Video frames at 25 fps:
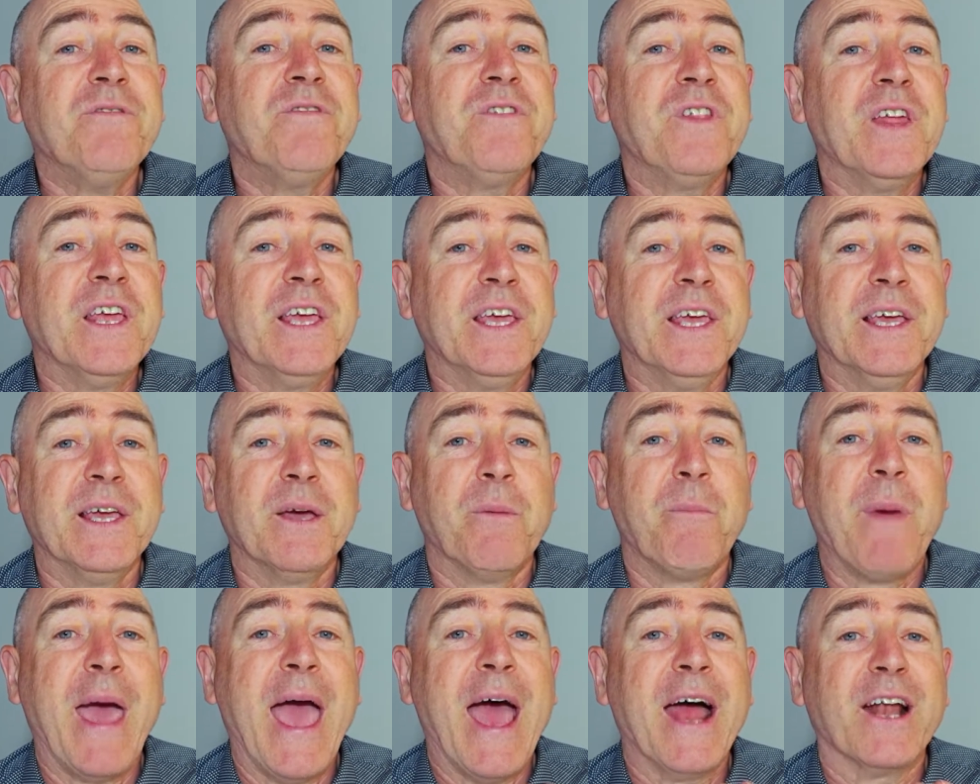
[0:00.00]
thinking
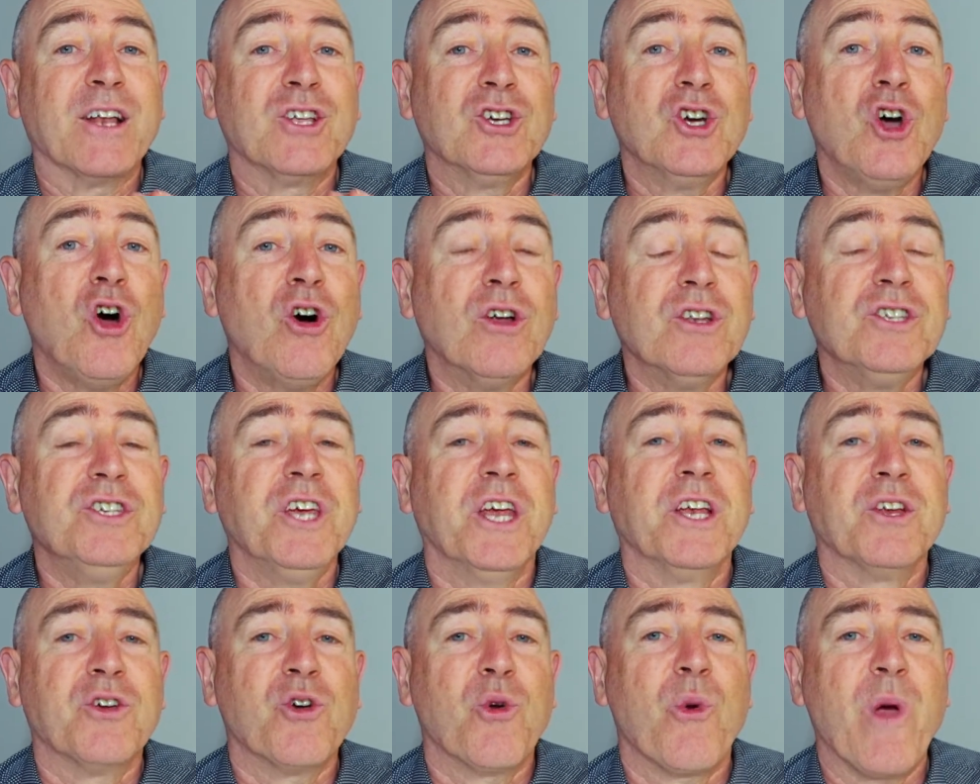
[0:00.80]
about
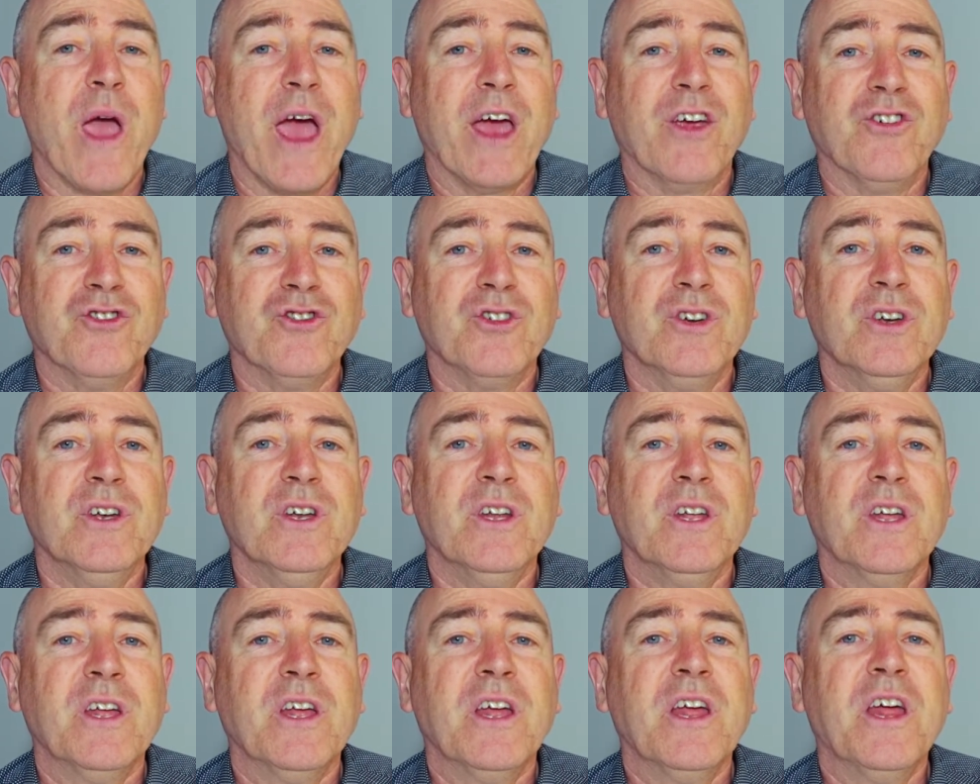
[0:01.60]
content
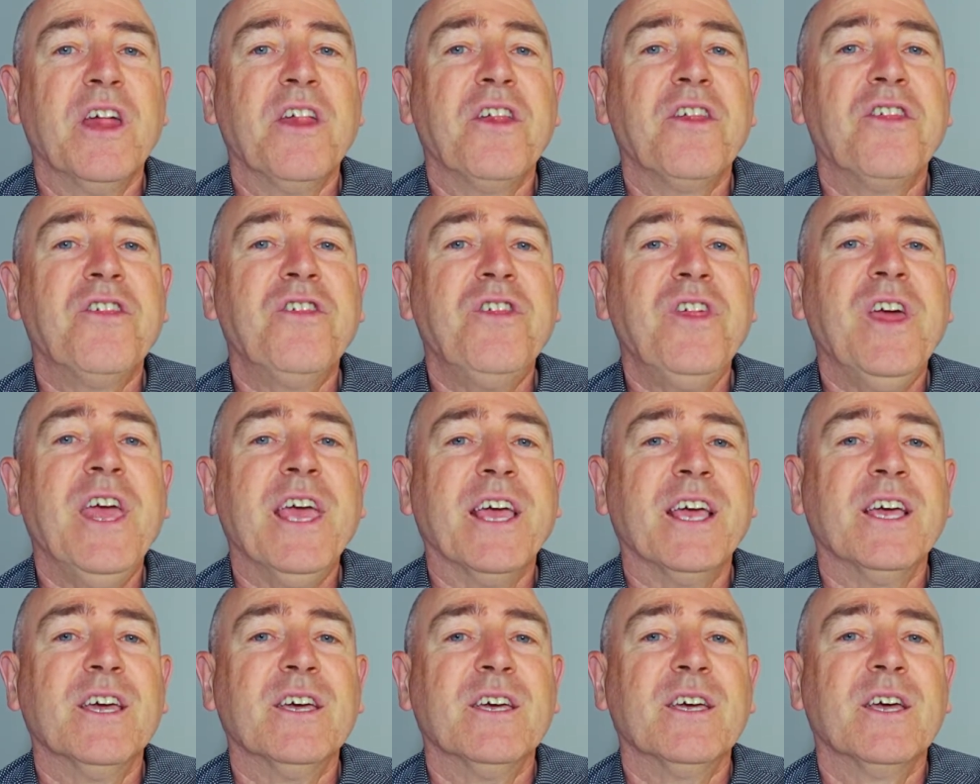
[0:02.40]
creation,
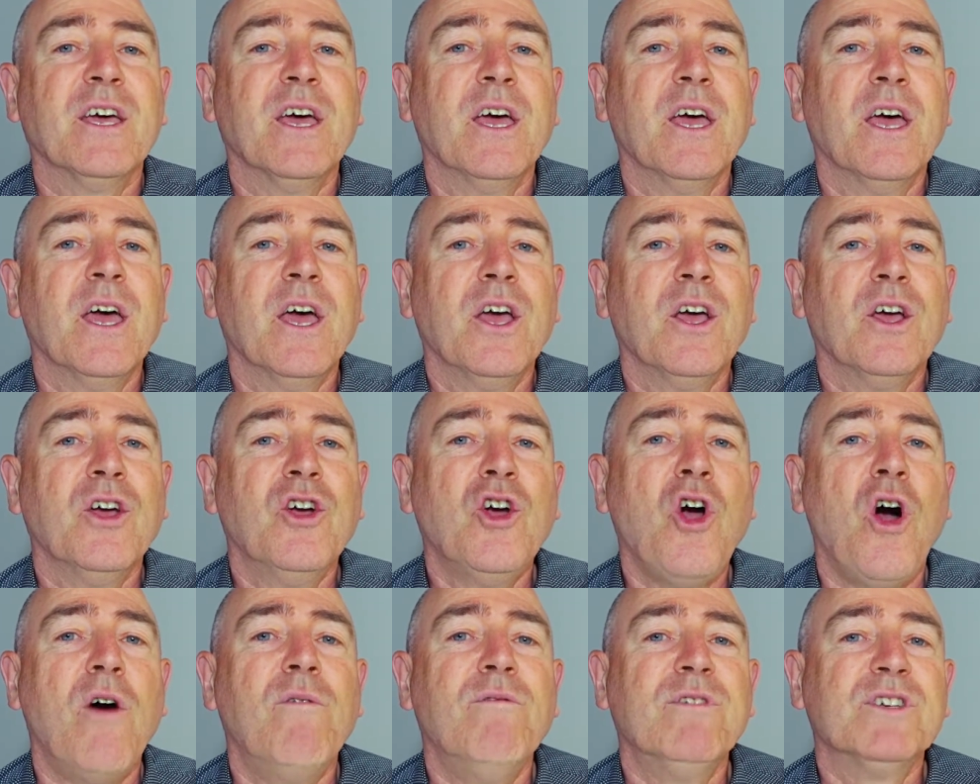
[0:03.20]
think
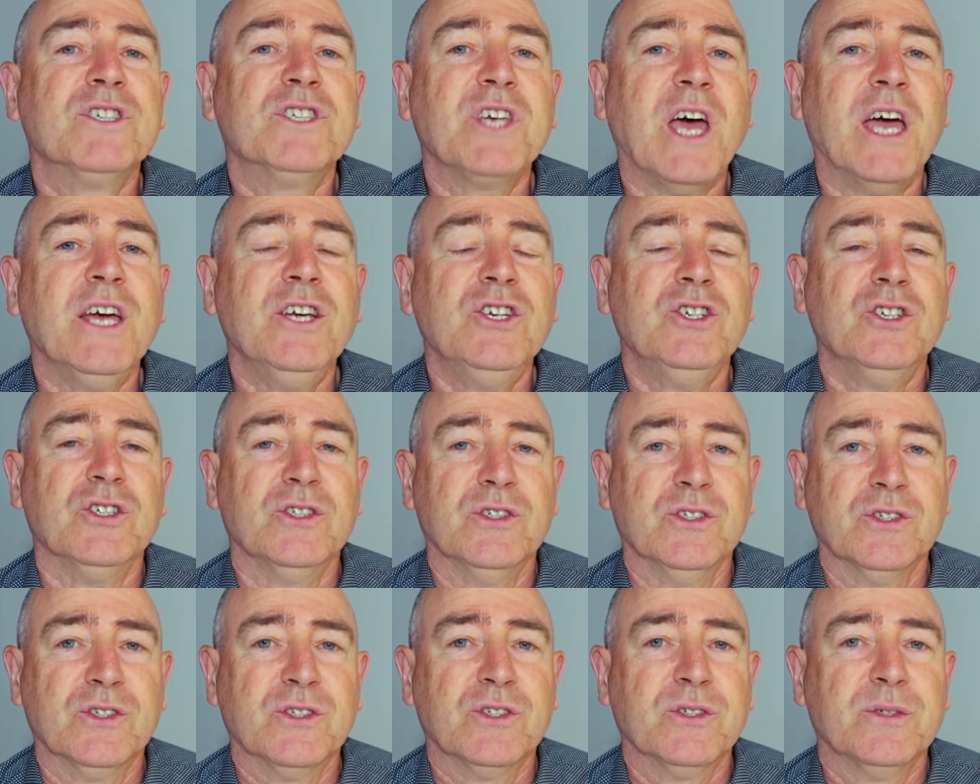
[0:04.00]

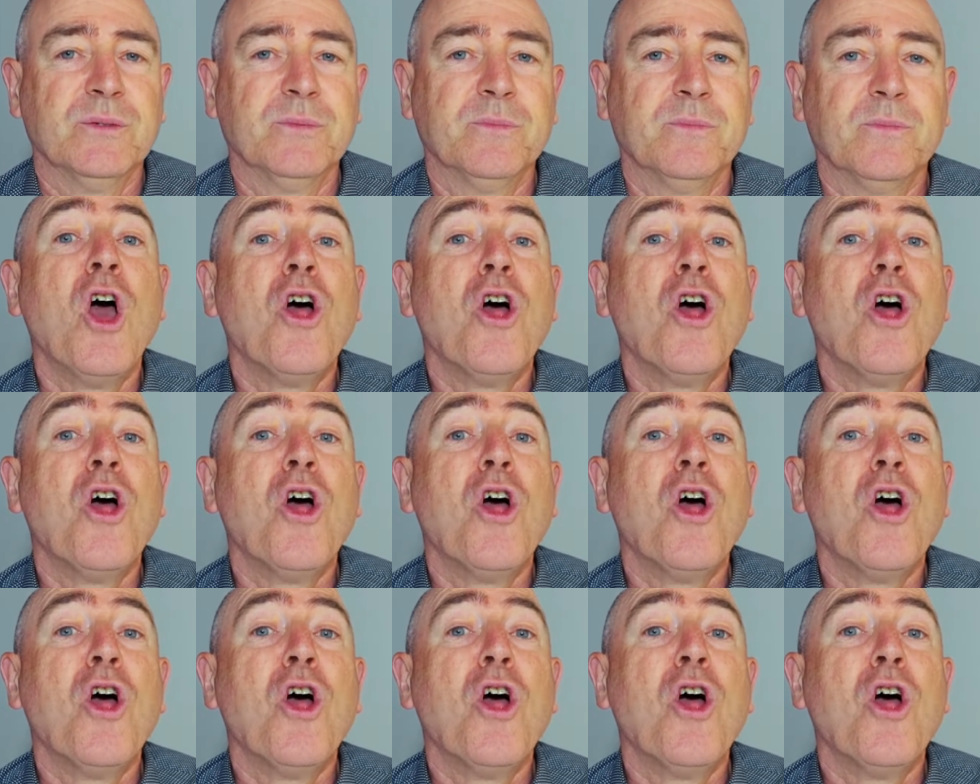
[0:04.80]
conversations.